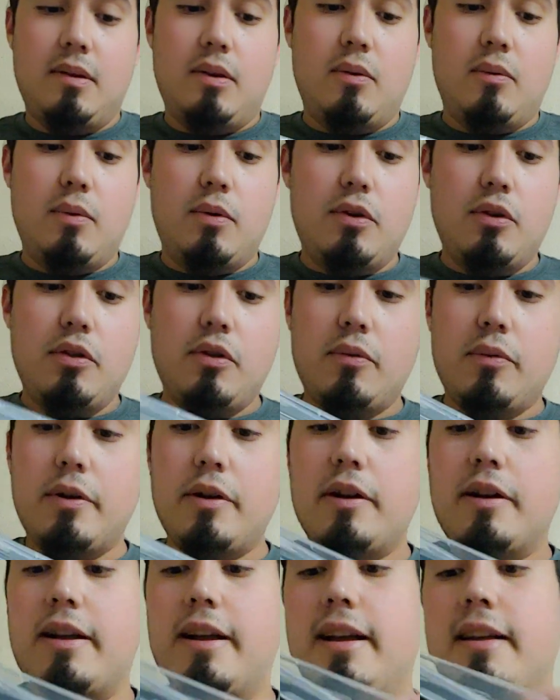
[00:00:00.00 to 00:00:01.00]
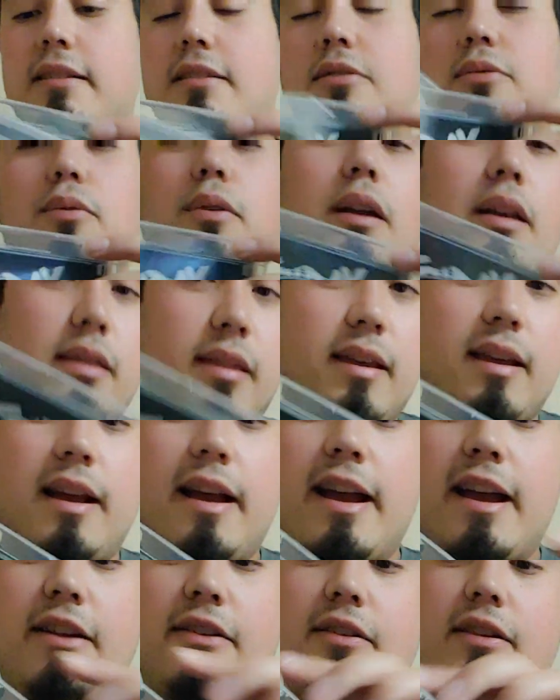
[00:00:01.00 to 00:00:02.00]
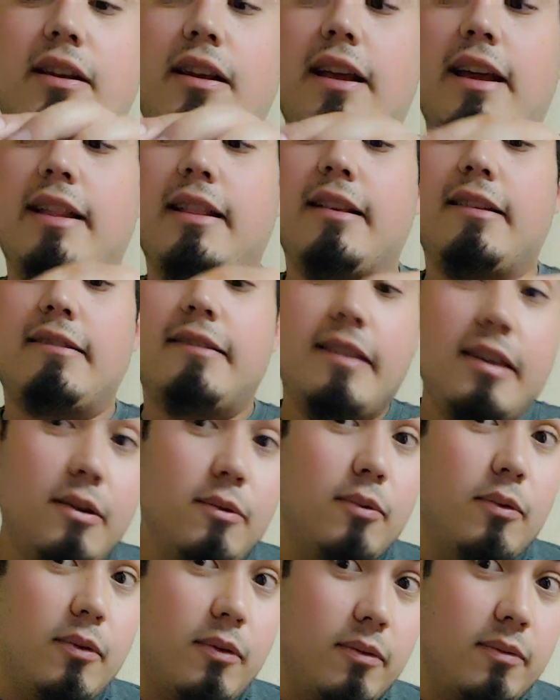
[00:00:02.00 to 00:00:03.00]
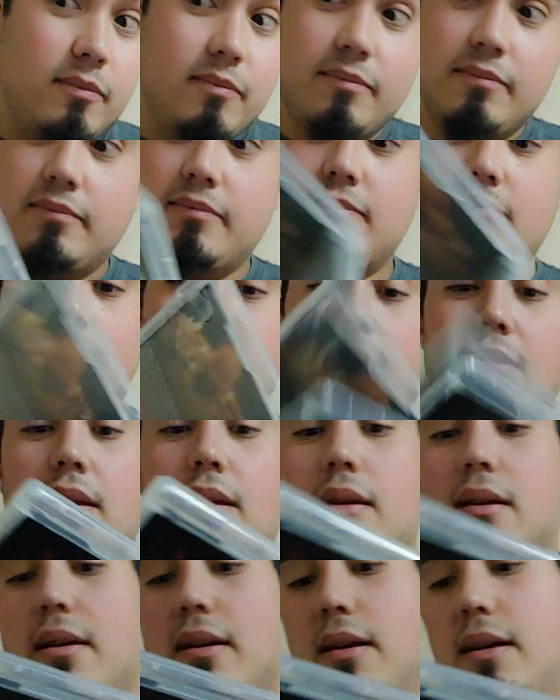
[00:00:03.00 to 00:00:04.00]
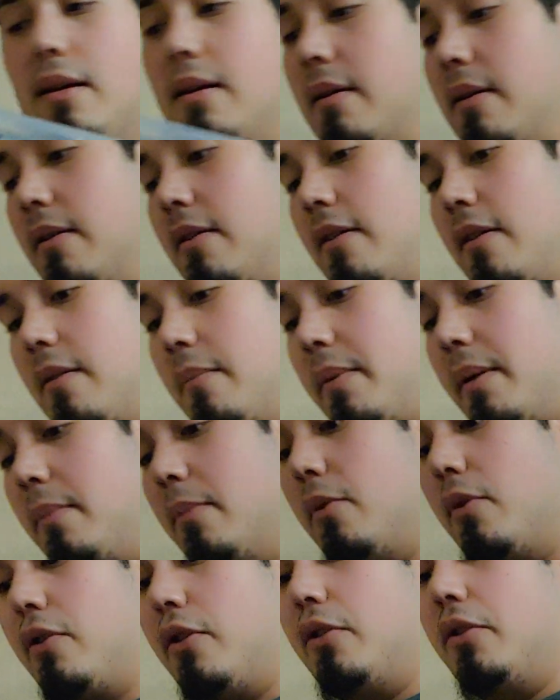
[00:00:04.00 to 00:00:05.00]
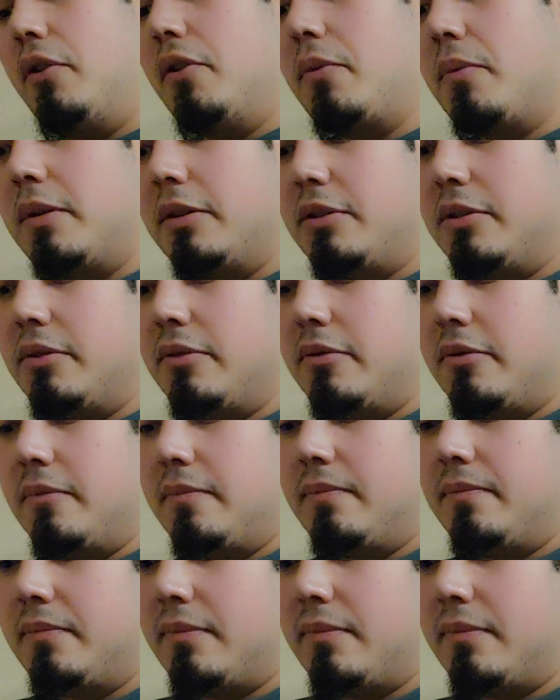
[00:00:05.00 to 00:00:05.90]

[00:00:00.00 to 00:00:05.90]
One of the rare cases where I think I actually like the sequel a bit more than the original.